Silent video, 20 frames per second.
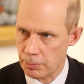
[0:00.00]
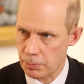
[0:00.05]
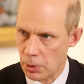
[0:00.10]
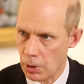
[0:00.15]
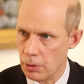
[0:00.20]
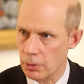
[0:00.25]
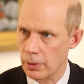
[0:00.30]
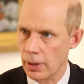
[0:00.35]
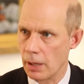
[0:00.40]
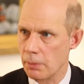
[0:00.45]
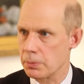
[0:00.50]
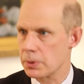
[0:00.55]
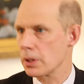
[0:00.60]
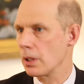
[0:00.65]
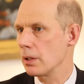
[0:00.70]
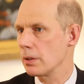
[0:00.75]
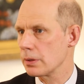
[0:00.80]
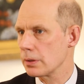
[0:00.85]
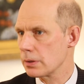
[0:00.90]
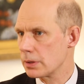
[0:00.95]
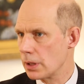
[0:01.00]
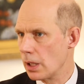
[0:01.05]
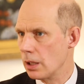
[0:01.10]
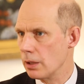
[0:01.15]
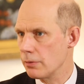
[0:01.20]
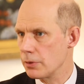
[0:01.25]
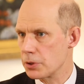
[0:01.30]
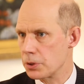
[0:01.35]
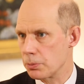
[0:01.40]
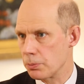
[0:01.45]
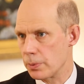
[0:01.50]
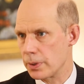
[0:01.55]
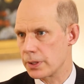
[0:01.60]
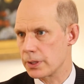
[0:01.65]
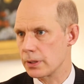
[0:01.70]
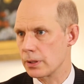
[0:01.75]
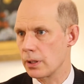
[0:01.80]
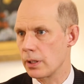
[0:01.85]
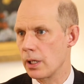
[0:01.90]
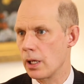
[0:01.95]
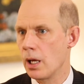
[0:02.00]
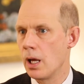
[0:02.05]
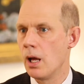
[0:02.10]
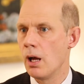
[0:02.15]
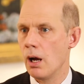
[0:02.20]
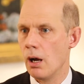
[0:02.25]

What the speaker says: programs on television recently